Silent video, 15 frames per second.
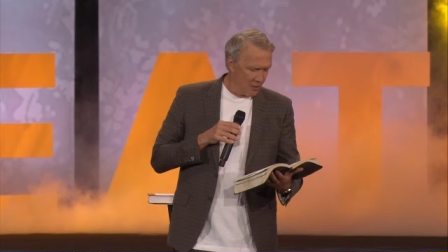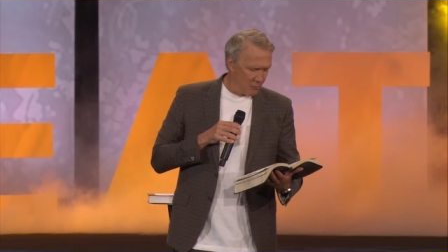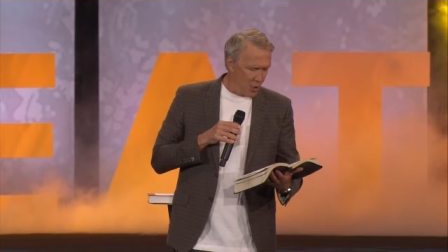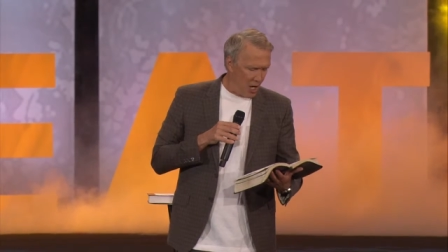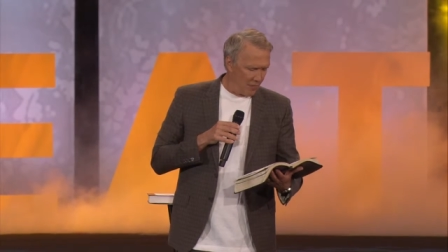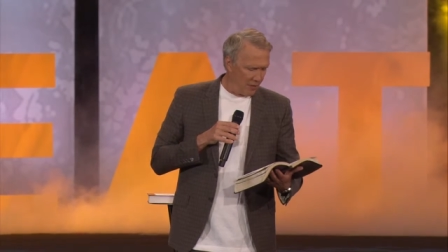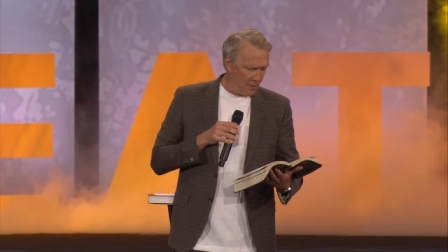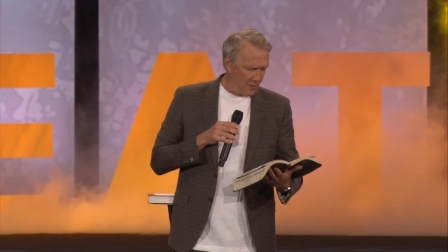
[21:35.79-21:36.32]

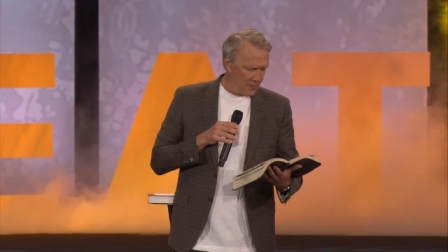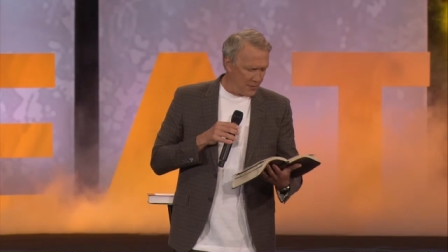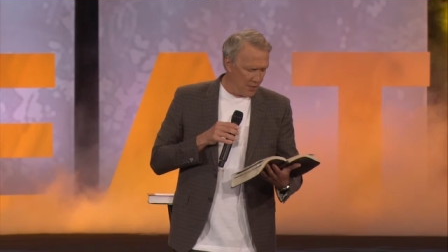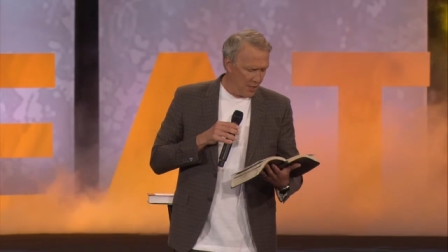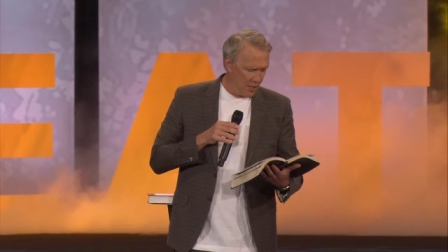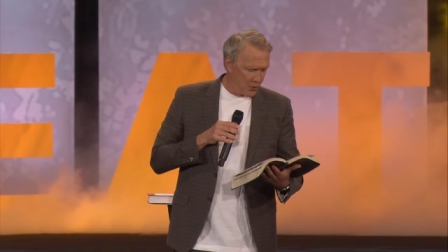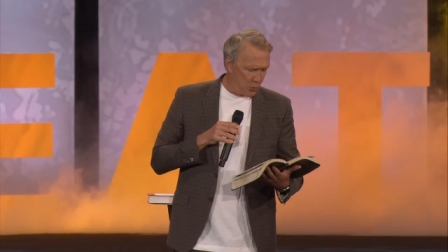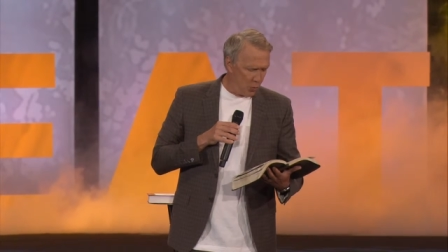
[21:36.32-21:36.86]
Proverbs
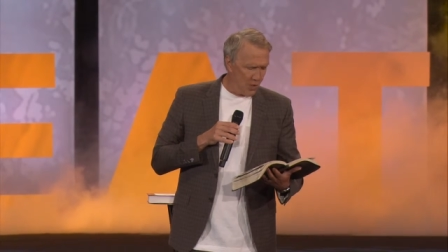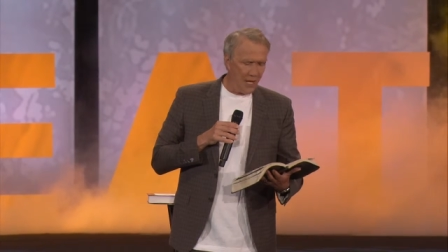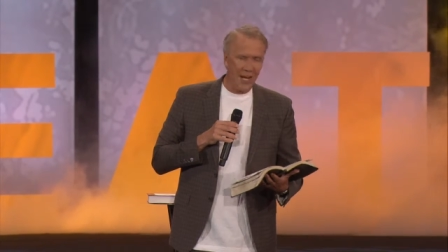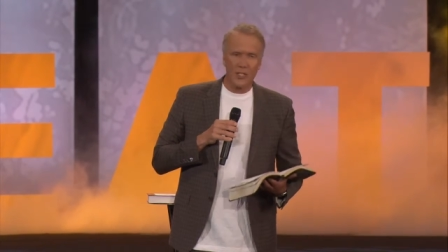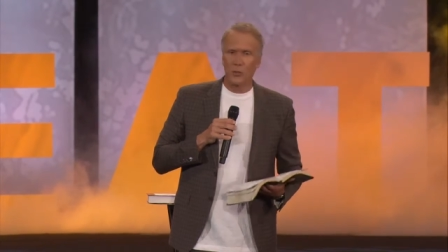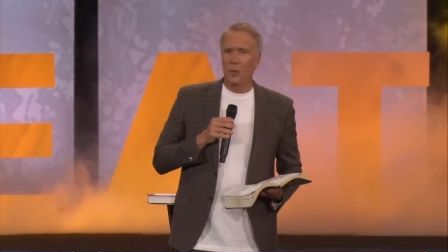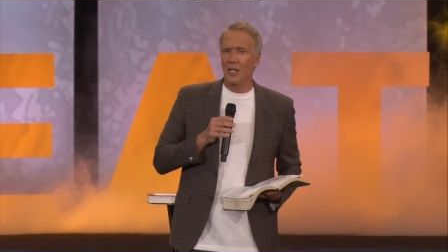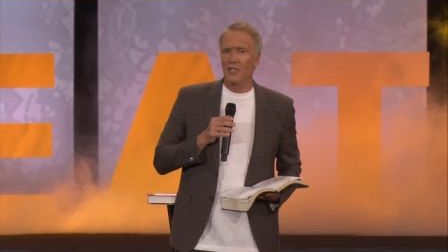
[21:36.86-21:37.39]

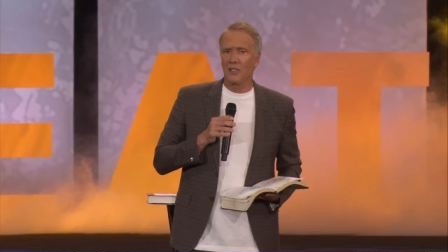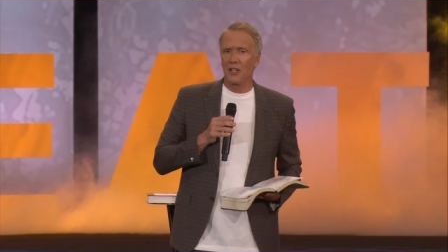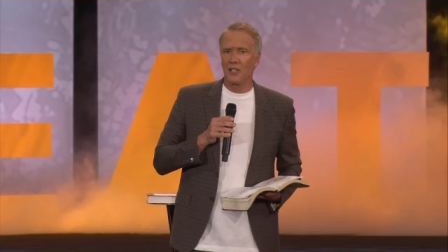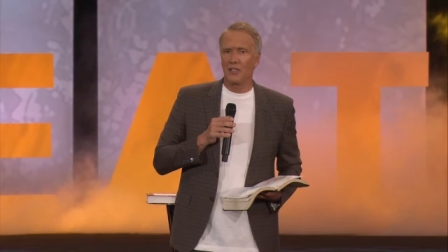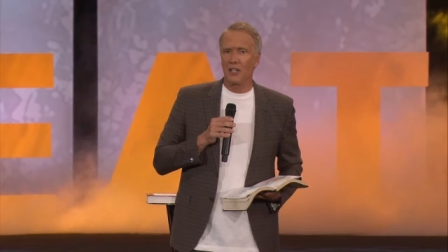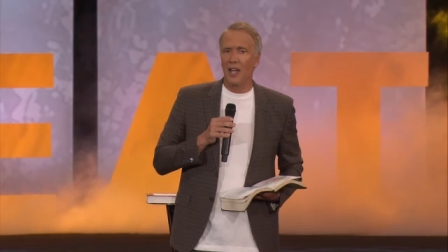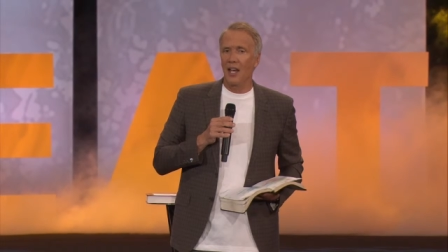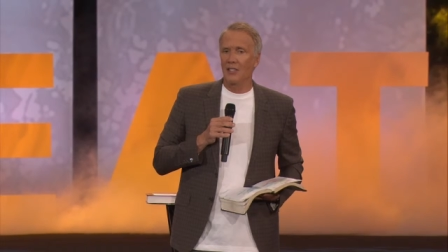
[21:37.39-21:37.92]
28
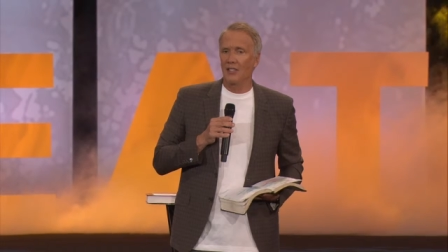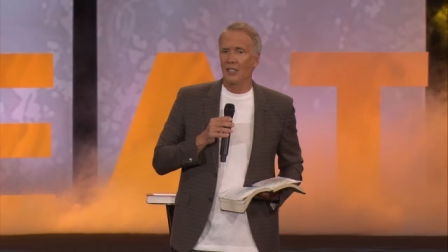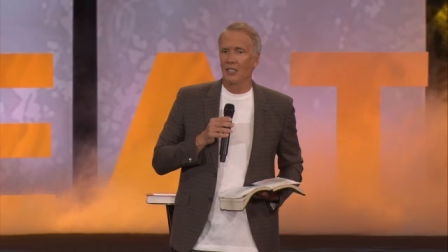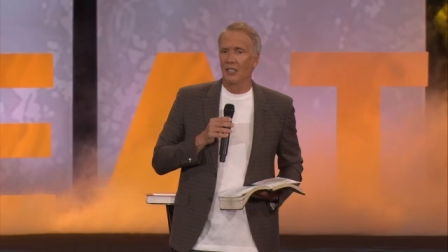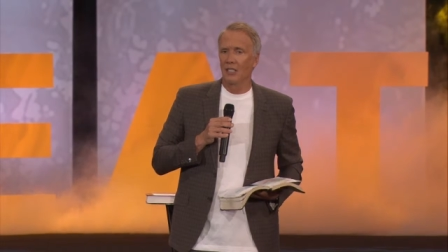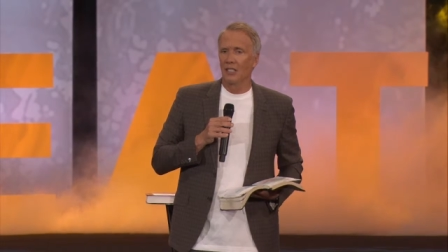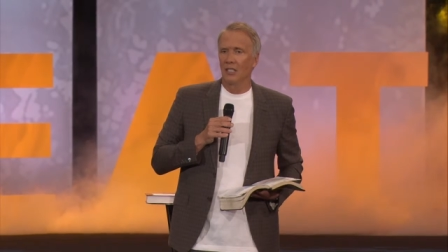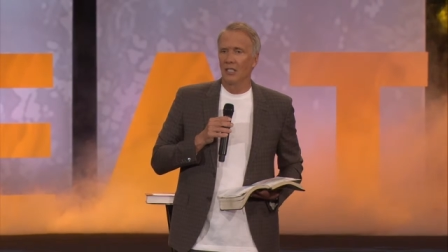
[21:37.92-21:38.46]
26 says,
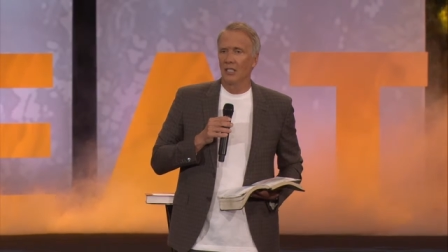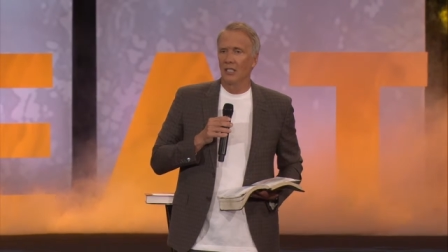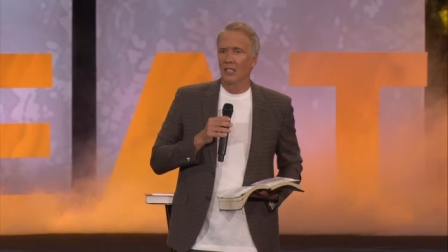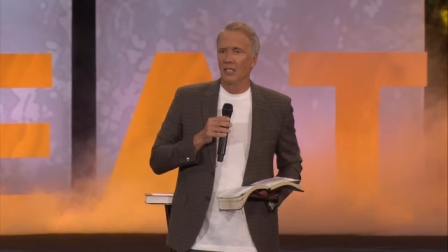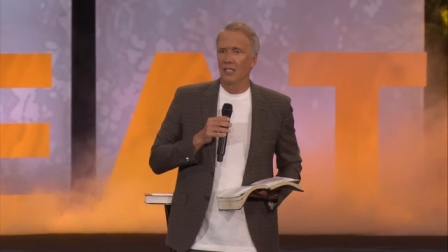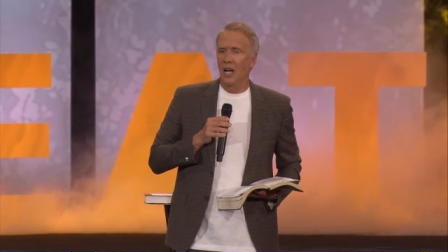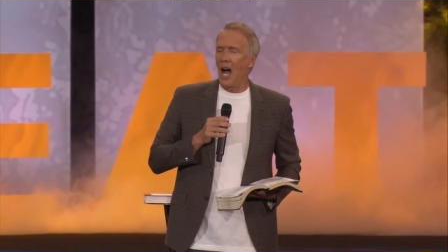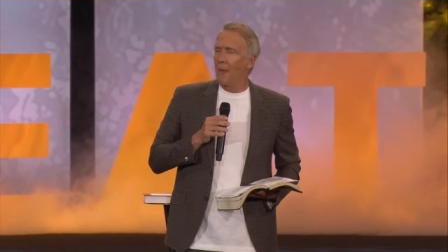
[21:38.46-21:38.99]

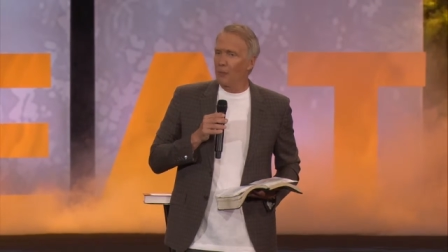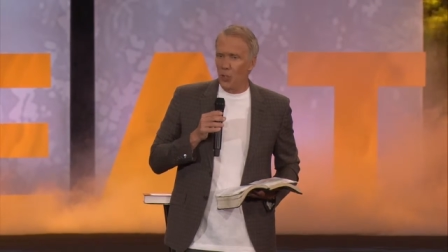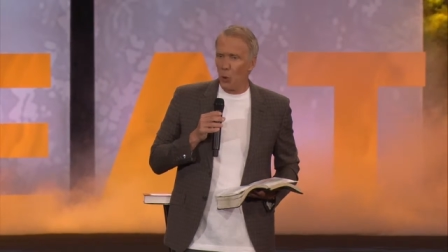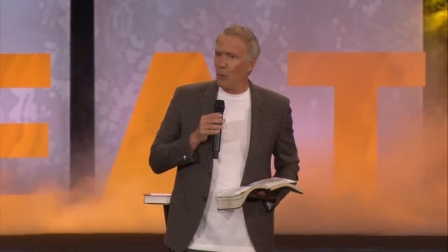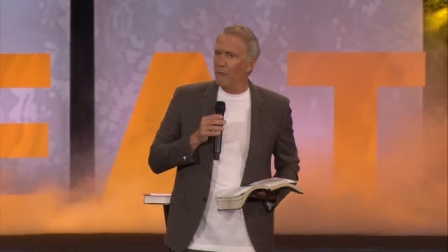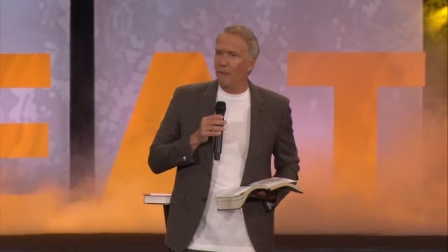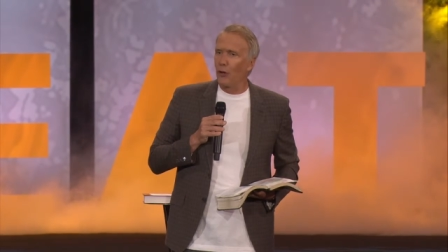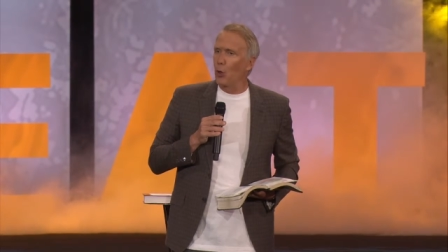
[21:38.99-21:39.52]
I'm
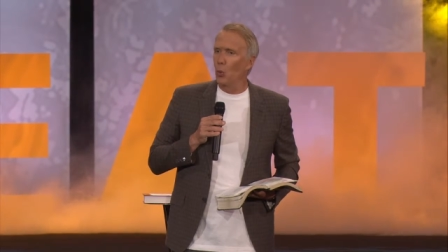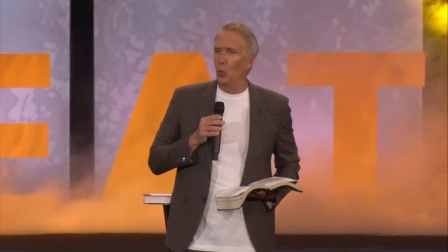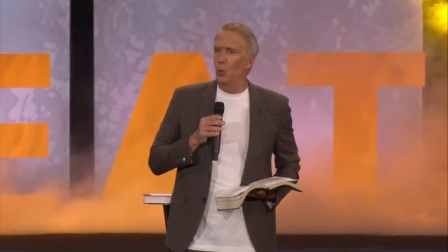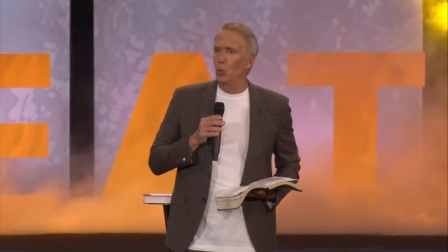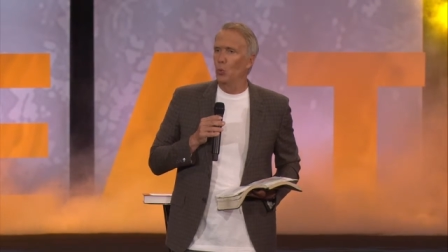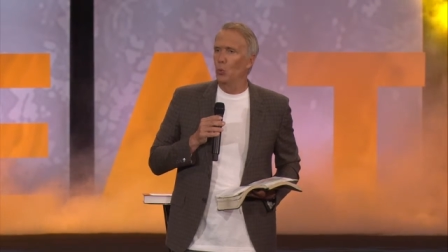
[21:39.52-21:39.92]
doing fool.